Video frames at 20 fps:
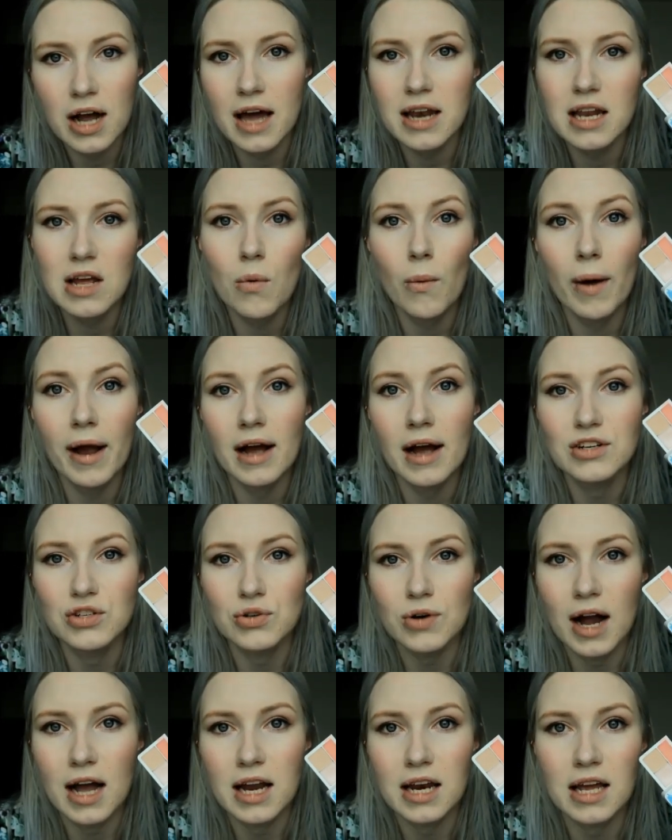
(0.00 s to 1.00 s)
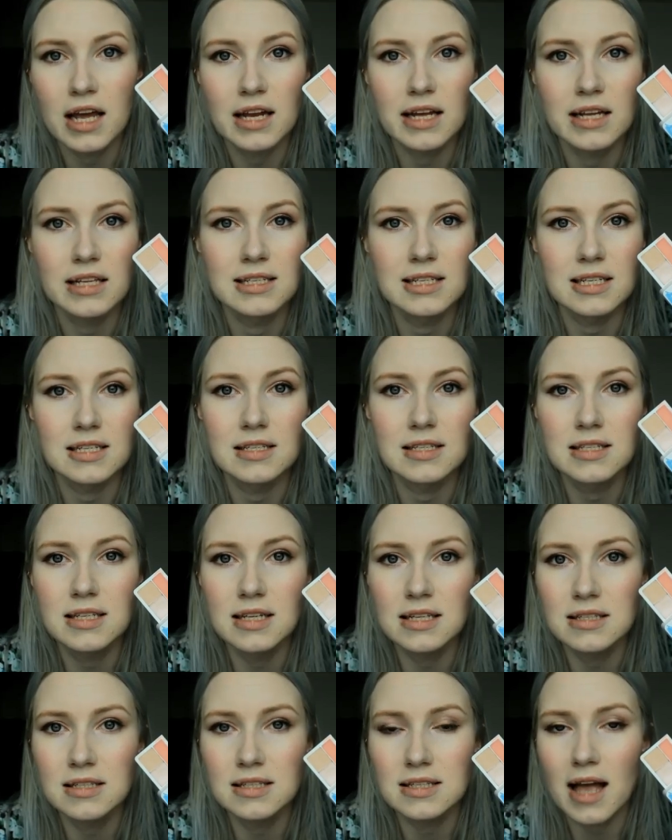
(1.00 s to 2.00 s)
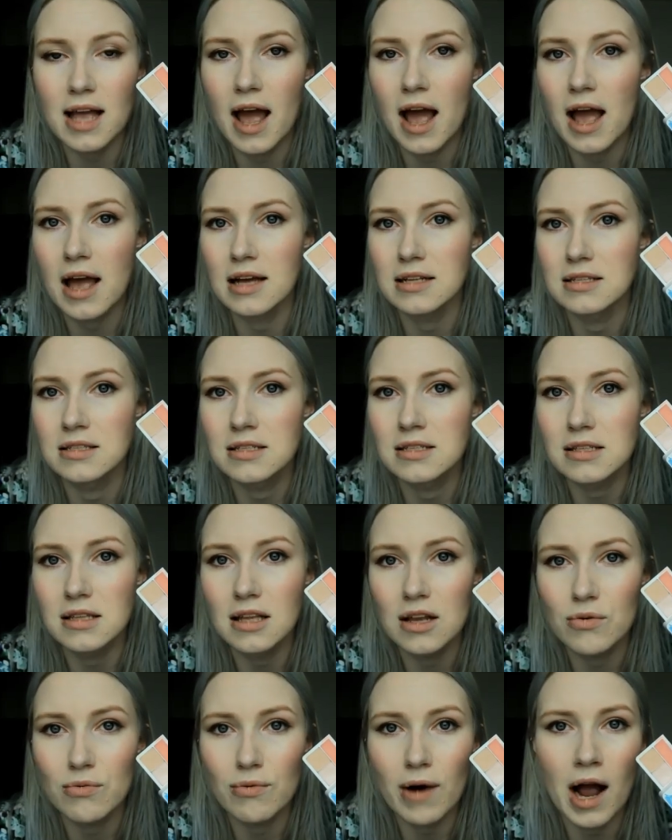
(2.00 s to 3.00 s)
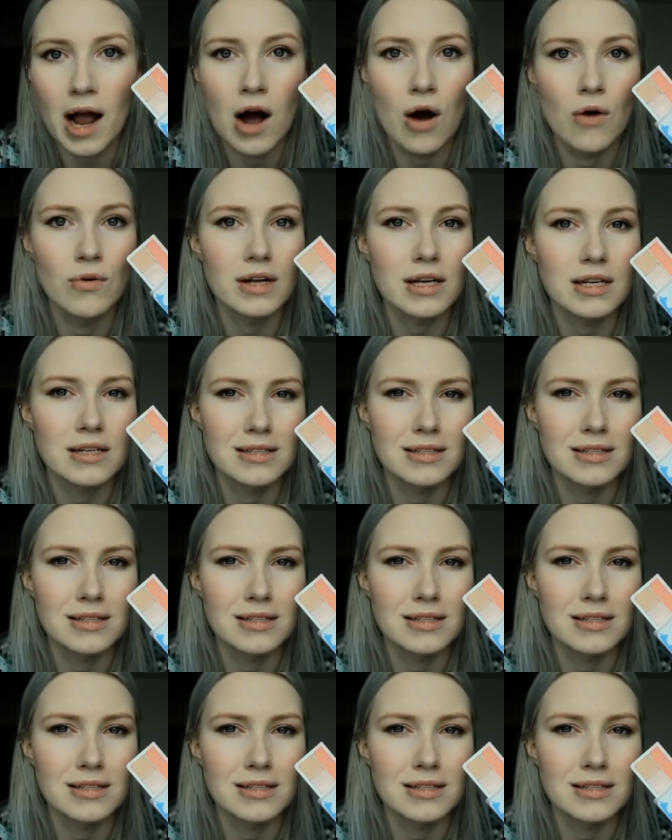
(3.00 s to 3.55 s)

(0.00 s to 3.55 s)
Any way I tried it, it just didn't stay. It slid around.